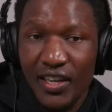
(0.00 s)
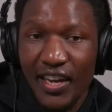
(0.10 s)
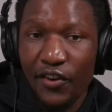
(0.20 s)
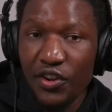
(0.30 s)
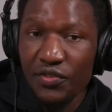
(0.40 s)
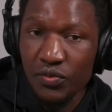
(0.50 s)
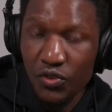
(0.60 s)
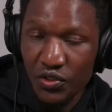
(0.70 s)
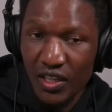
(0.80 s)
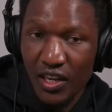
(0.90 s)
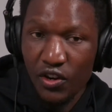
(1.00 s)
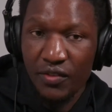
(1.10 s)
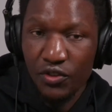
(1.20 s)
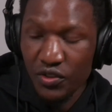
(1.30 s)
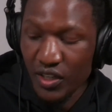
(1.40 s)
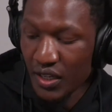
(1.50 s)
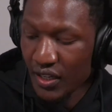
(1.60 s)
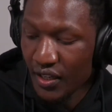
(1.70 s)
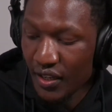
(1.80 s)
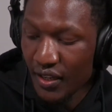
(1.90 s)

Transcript: I don't know if it's fortunately or unfortunately,